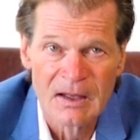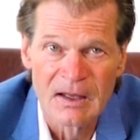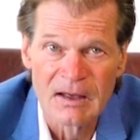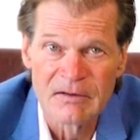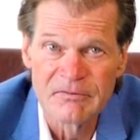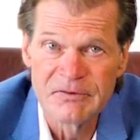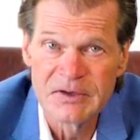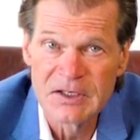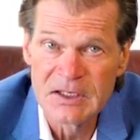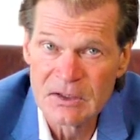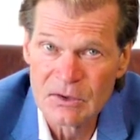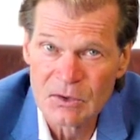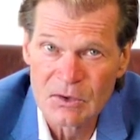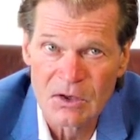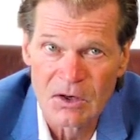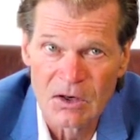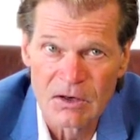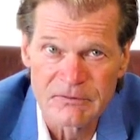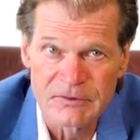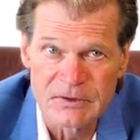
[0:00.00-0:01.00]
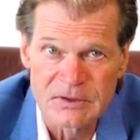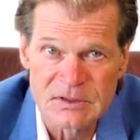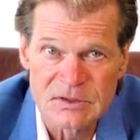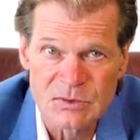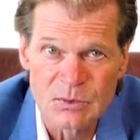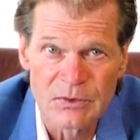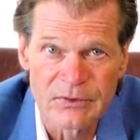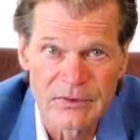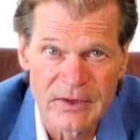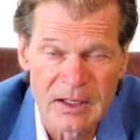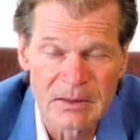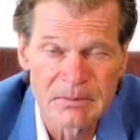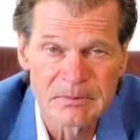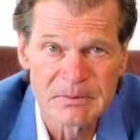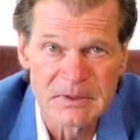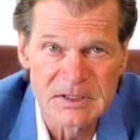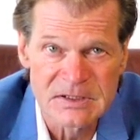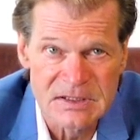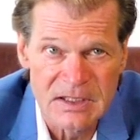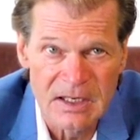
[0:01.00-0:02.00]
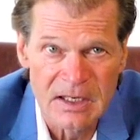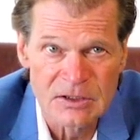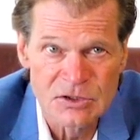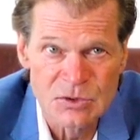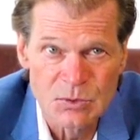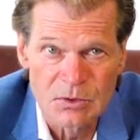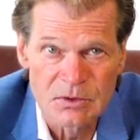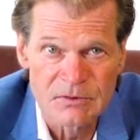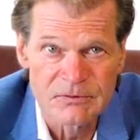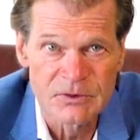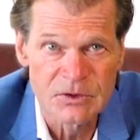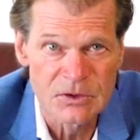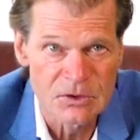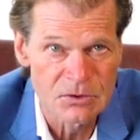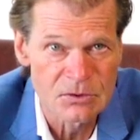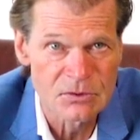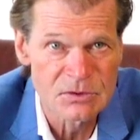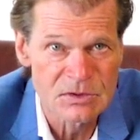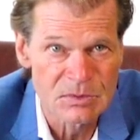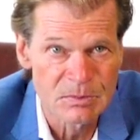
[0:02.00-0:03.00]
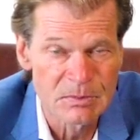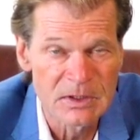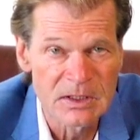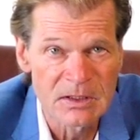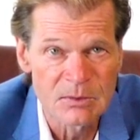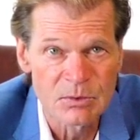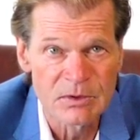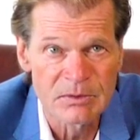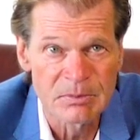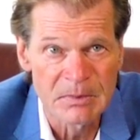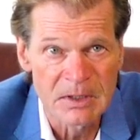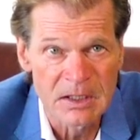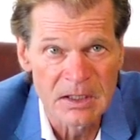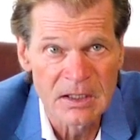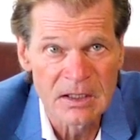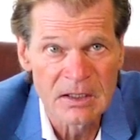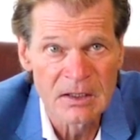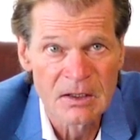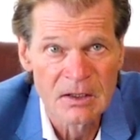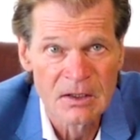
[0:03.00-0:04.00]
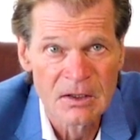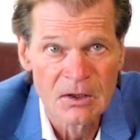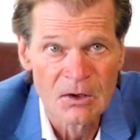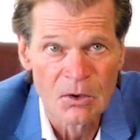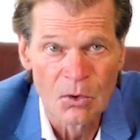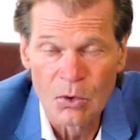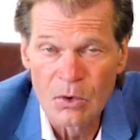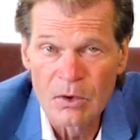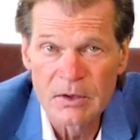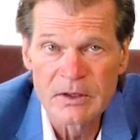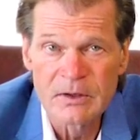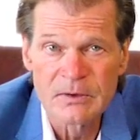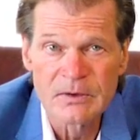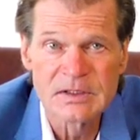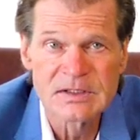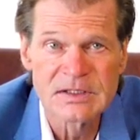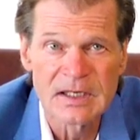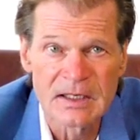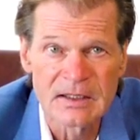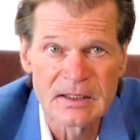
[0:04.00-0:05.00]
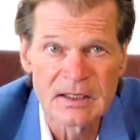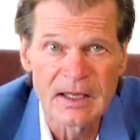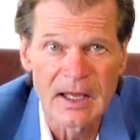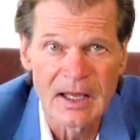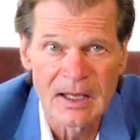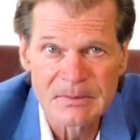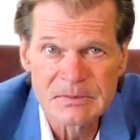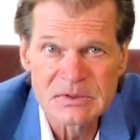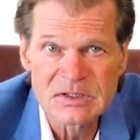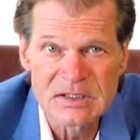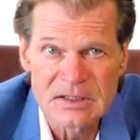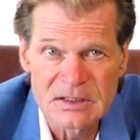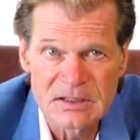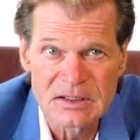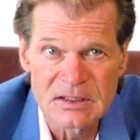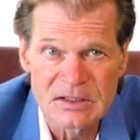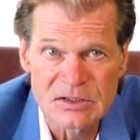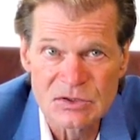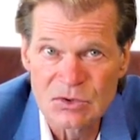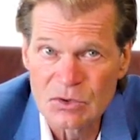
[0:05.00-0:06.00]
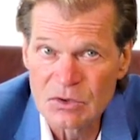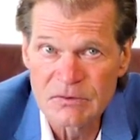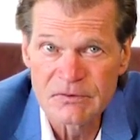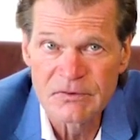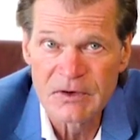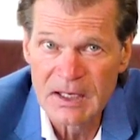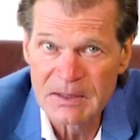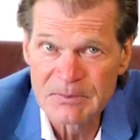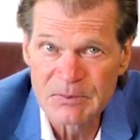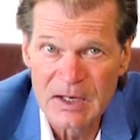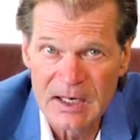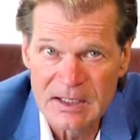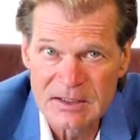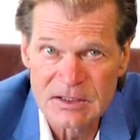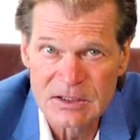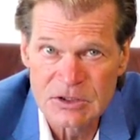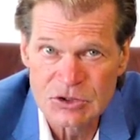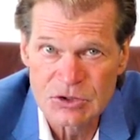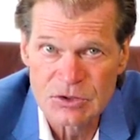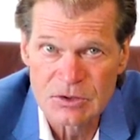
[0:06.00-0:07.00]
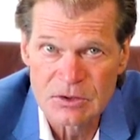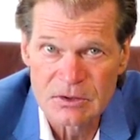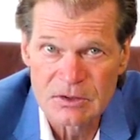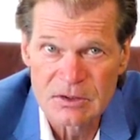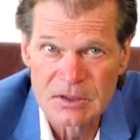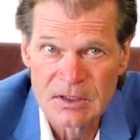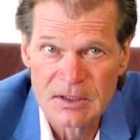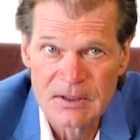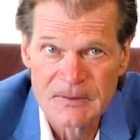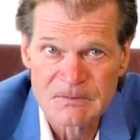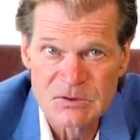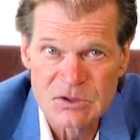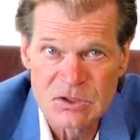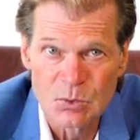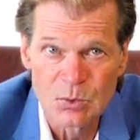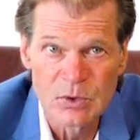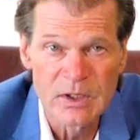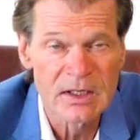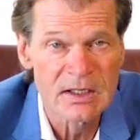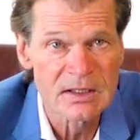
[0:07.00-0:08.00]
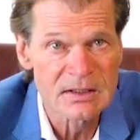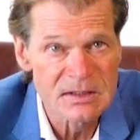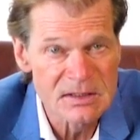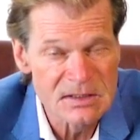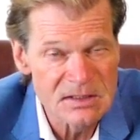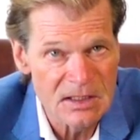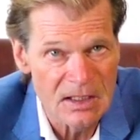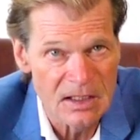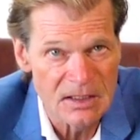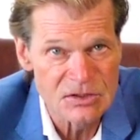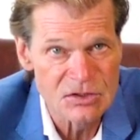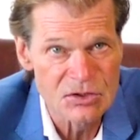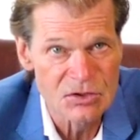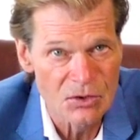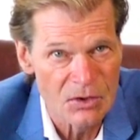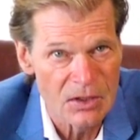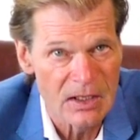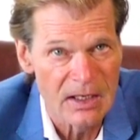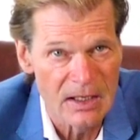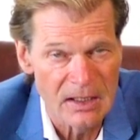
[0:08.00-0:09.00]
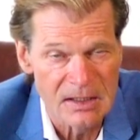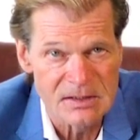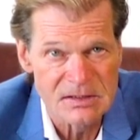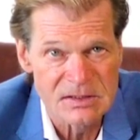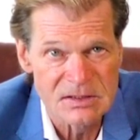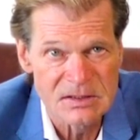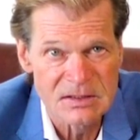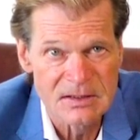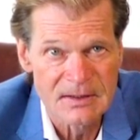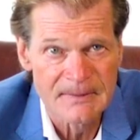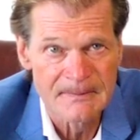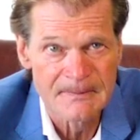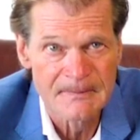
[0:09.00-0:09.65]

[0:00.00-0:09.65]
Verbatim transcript: A video conference will then be scheduled for you to meet with me or your attending MCD certified practitioner so we can discuss your case.